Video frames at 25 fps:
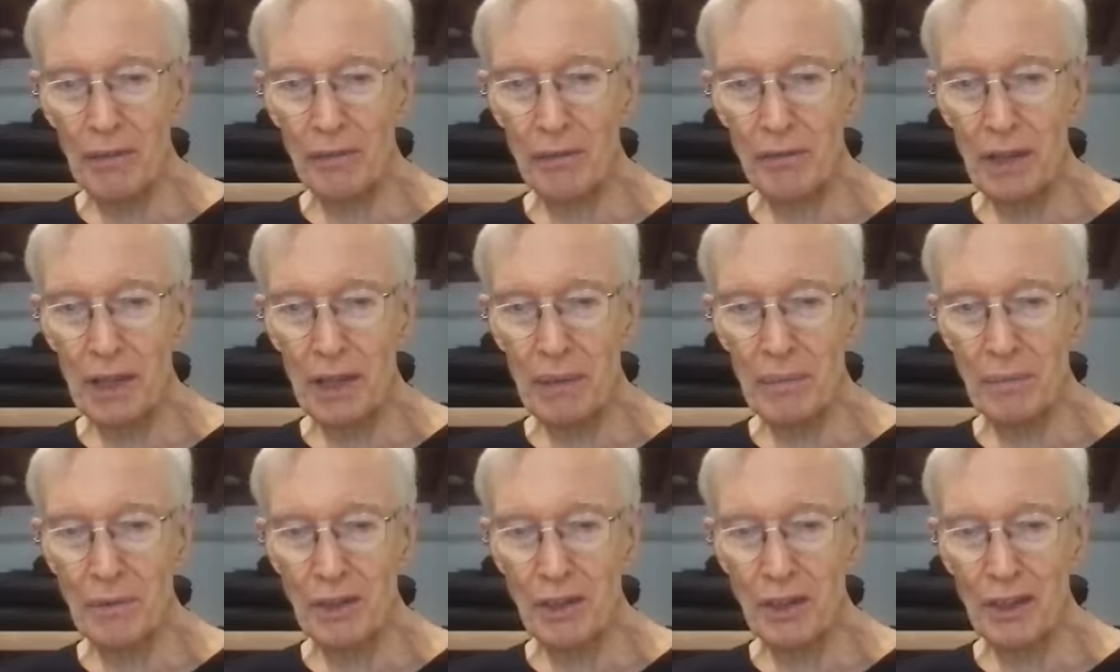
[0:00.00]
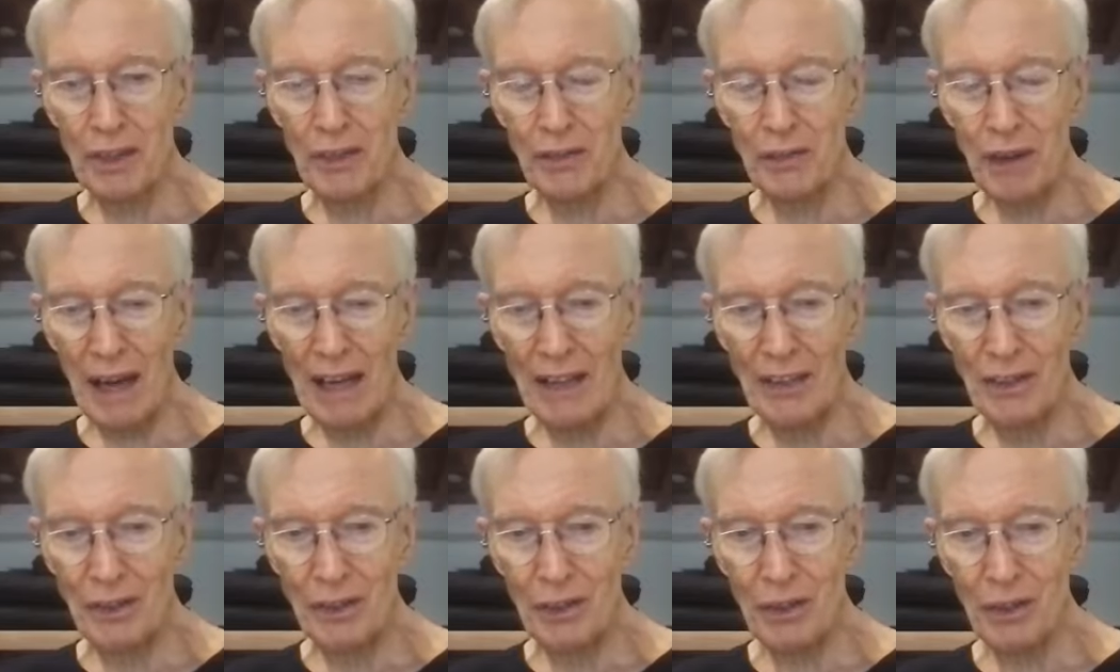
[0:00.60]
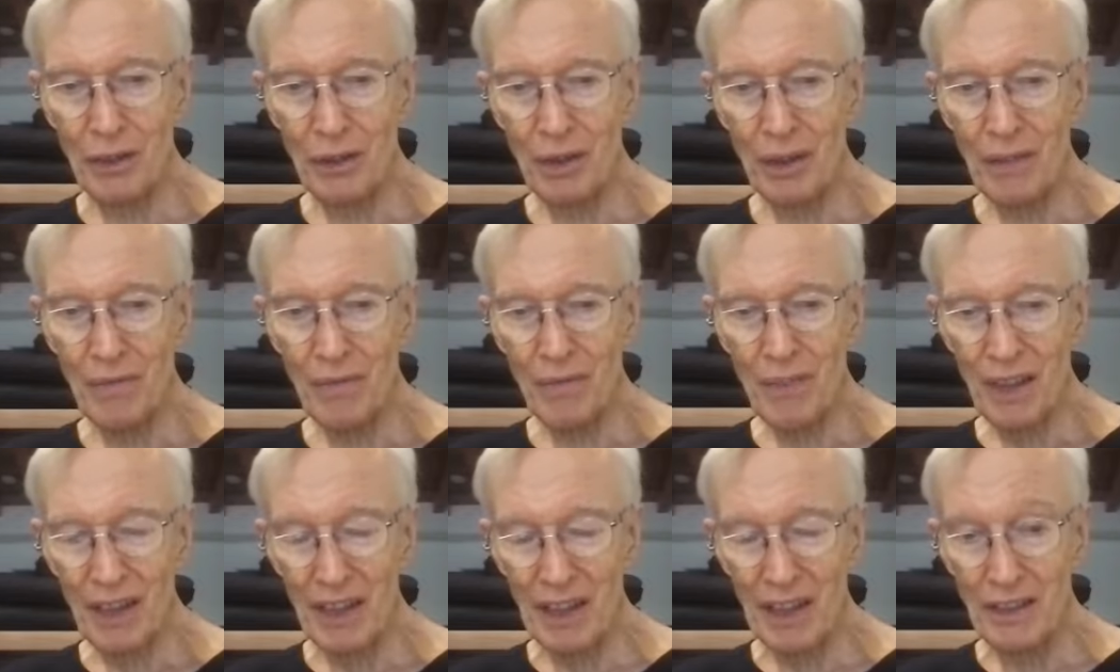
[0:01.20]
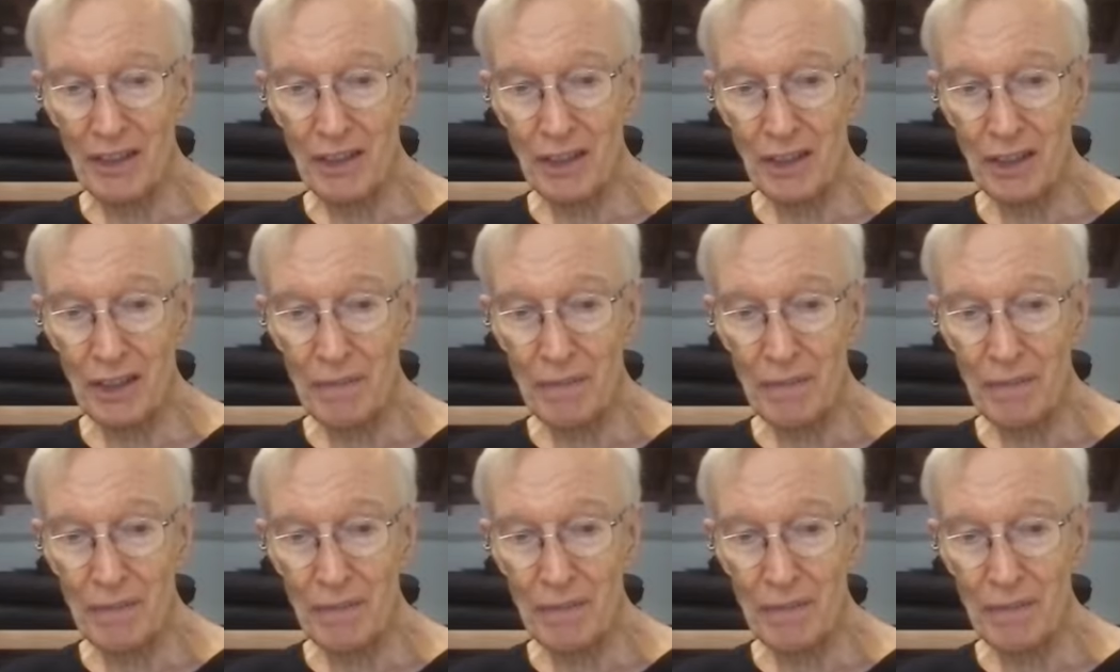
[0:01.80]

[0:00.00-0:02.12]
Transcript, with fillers: of dreams that attracts you is?